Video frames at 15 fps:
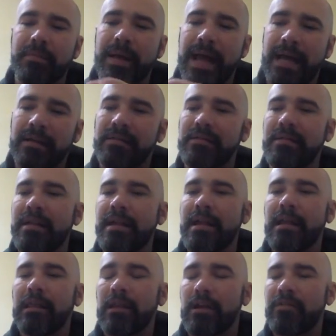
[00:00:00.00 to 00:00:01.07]
backs.
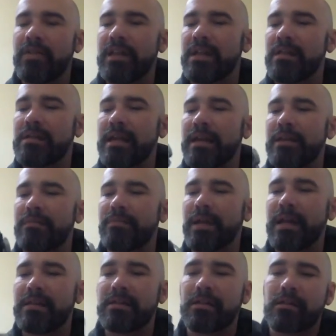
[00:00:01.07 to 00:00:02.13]
A lot of the inside is
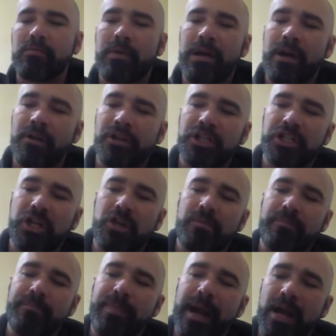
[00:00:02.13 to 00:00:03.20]
plastic as well. The shutter
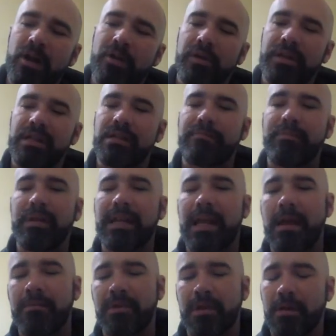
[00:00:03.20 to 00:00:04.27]
barrel is pla-
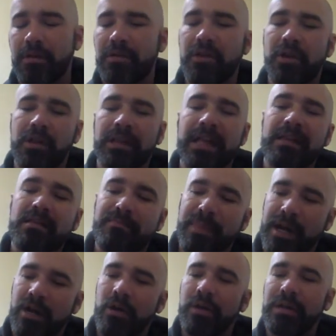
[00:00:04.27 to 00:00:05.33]
I mean, the, the lens
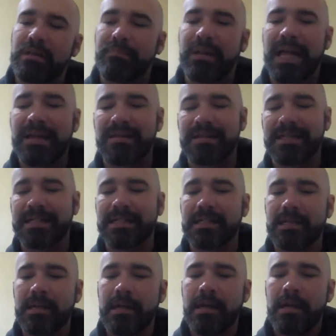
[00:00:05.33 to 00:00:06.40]
barrel is plastic.
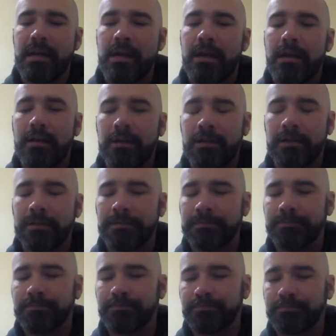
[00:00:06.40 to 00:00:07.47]

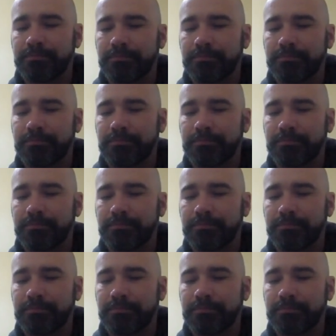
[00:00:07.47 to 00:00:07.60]
Um...